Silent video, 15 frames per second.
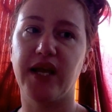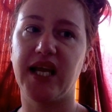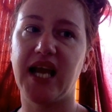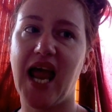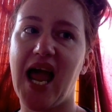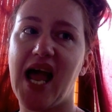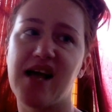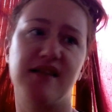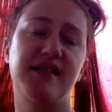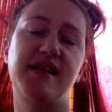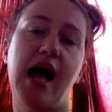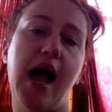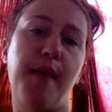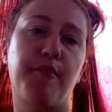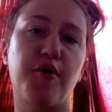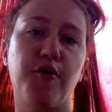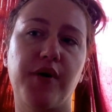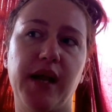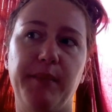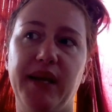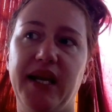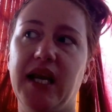it has not broke
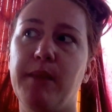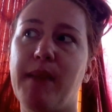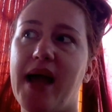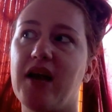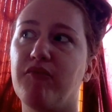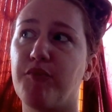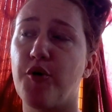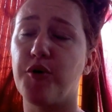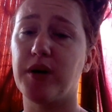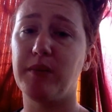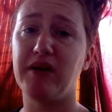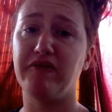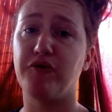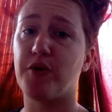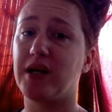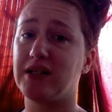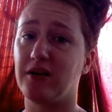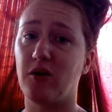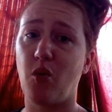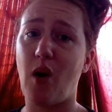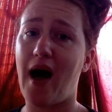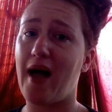i mean it might have broken me for a
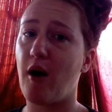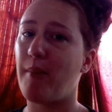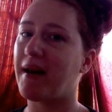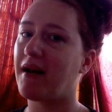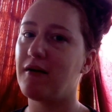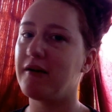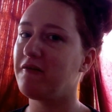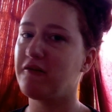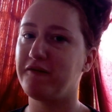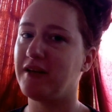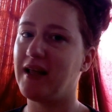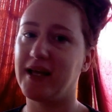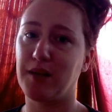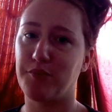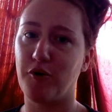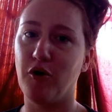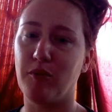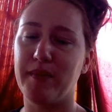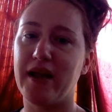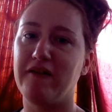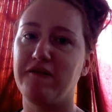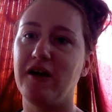little while but i don't even feel like it broke
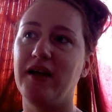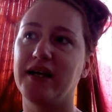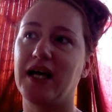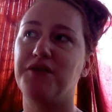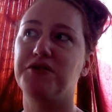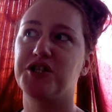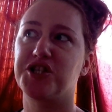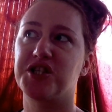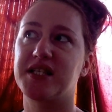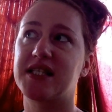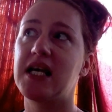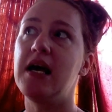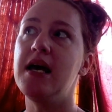me i feel like i was just